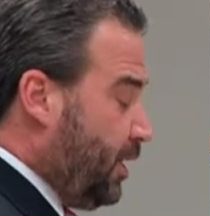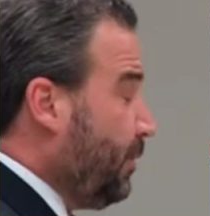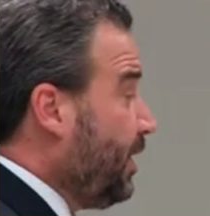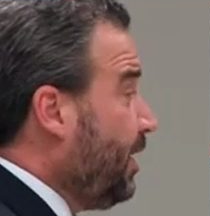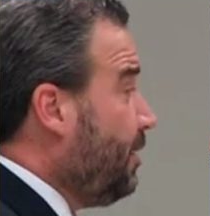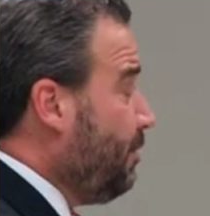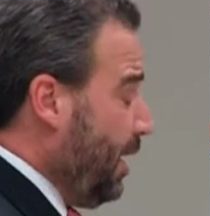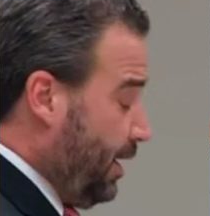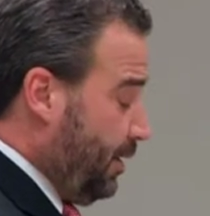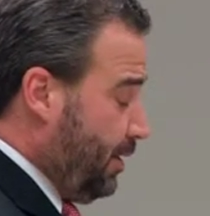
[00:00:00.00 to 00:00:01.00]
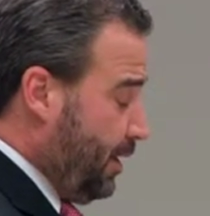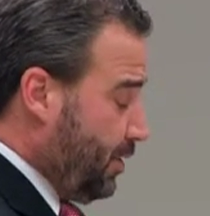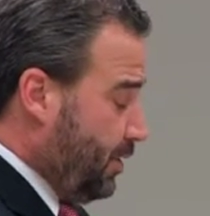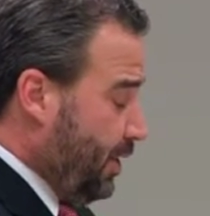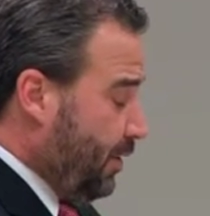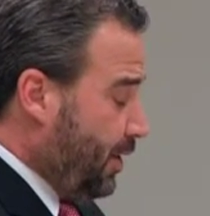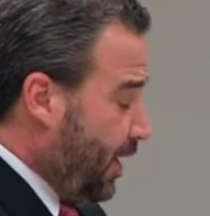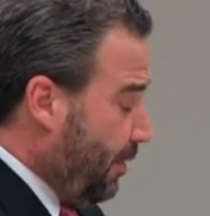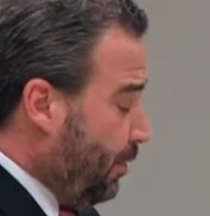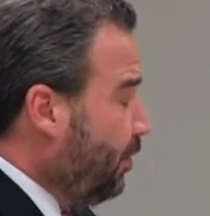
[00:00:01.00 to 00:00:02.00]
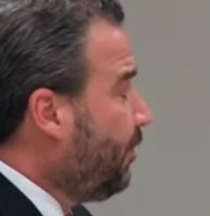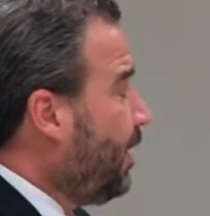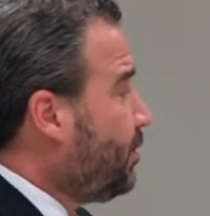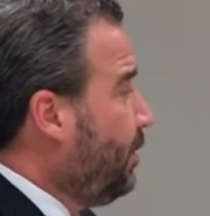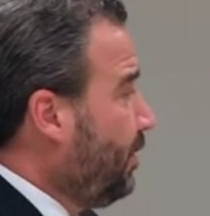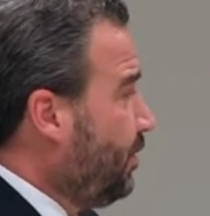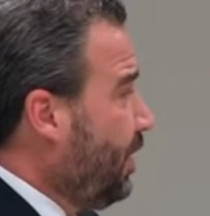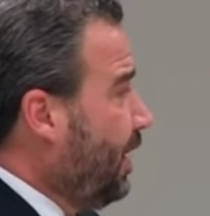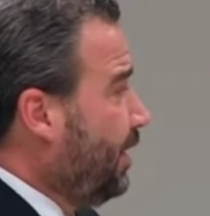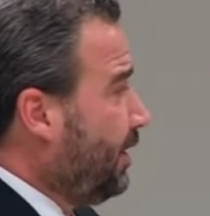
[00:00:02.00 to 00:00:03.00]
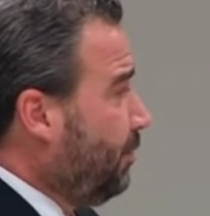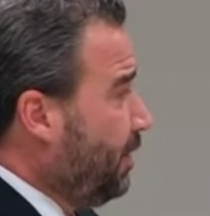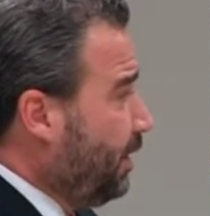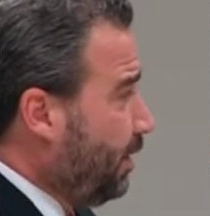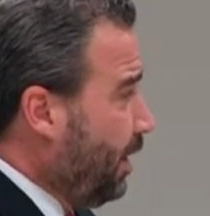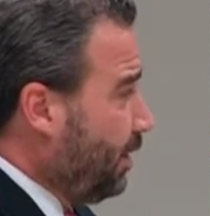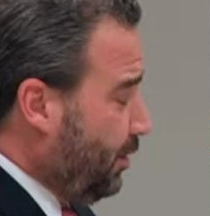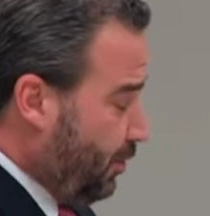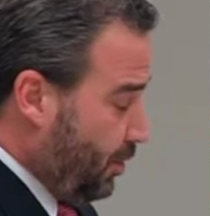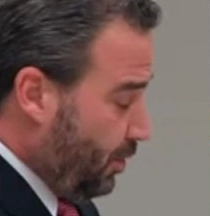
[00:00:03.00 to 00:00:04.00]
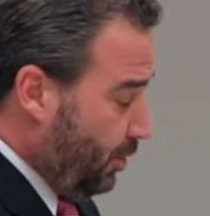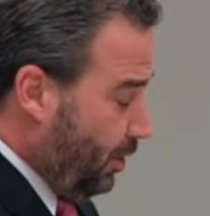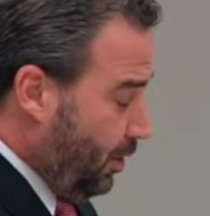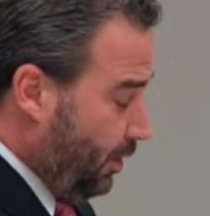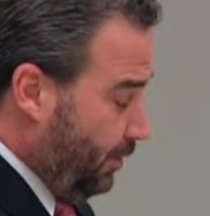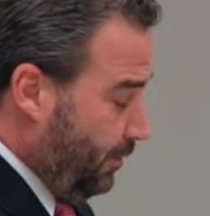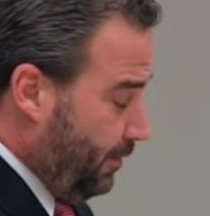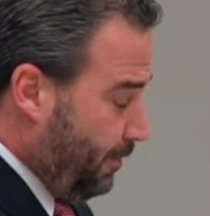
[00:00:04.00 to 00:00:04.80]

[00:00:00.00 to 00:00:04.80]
to begin making the necessary capital investments that have been neglected for so long.